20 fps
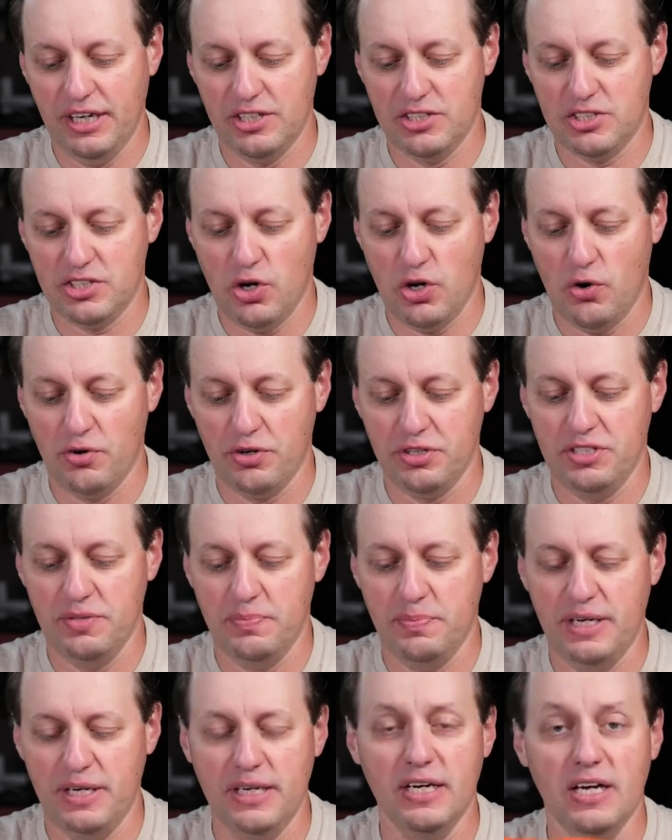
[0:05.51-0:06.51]
is going to
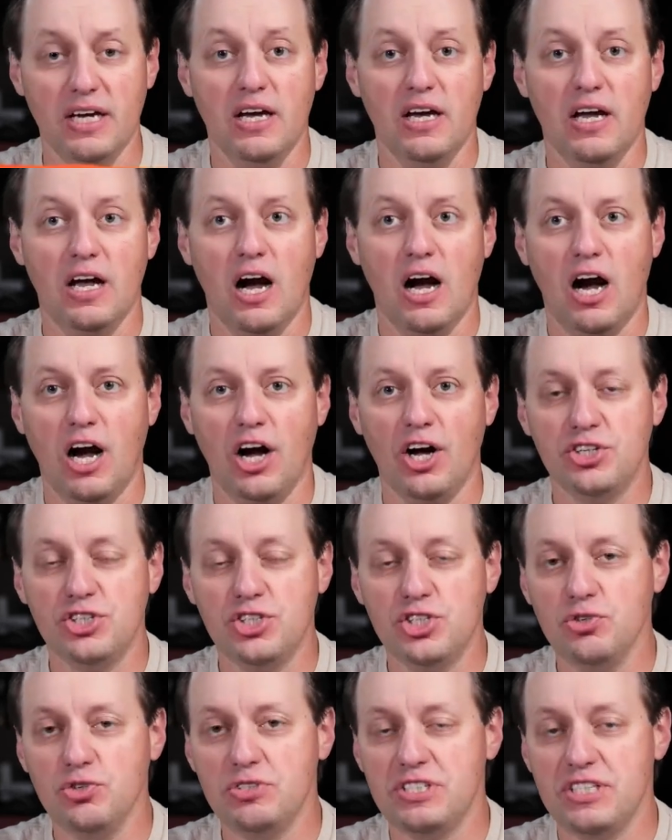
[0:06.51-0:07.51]
be uh,
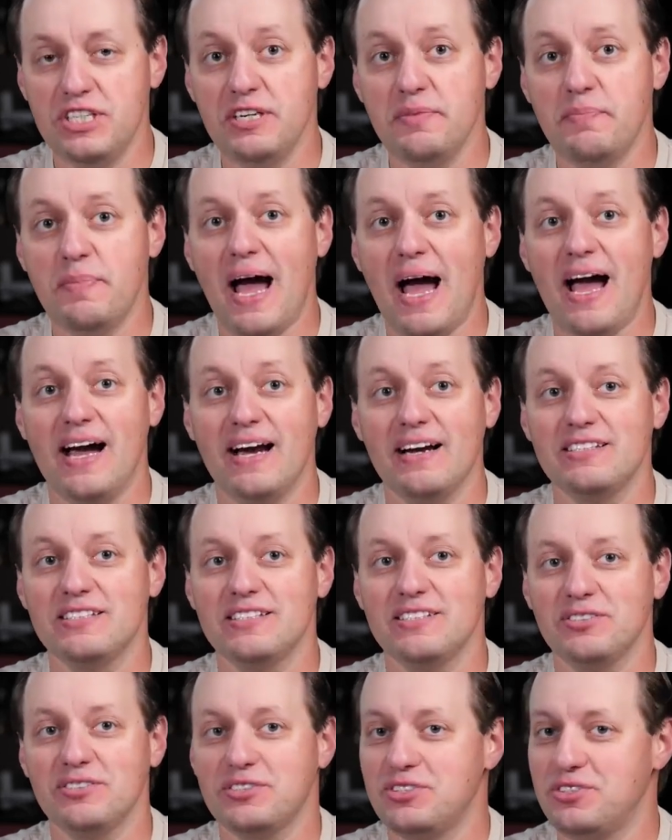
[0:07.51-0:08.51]
two tea bags,